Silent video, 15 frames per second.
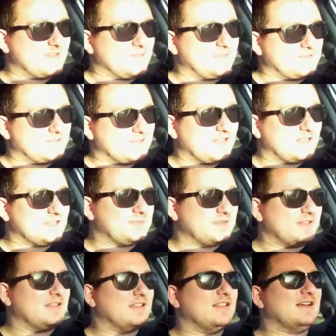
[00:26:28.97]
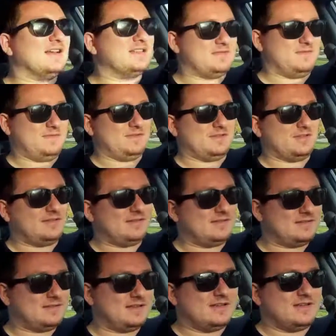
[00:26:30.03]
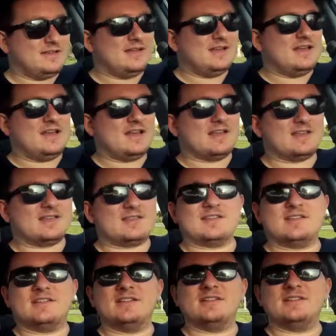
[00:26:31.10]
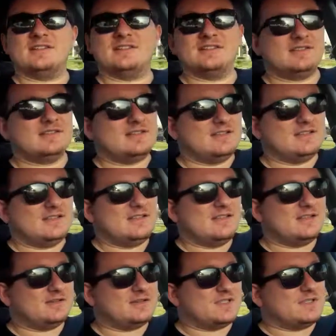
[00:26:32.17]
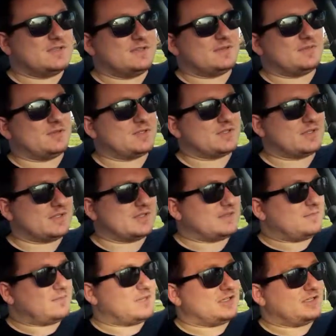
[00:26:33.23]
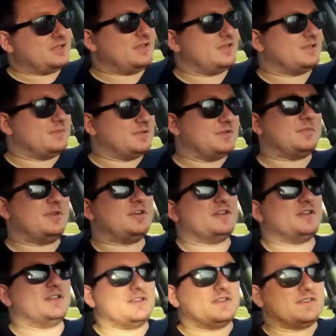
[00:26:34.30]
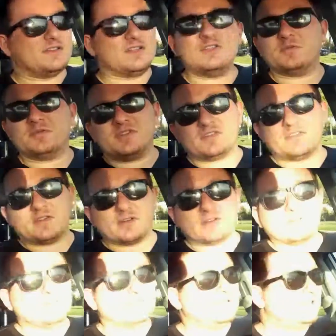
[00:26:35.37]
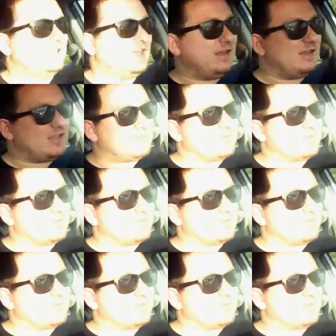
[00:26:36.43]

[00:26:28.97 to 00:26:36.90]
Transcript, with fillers: episode has been lots of fun. As uh, it was supposedly said by Shakespeare, parting is such sweet sorrow. He